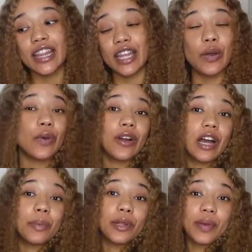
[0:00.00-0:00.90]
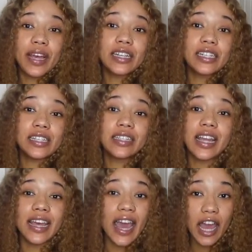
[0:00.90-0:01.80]
there were a couple of packages
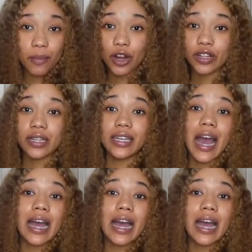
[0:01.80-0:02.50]
that came early.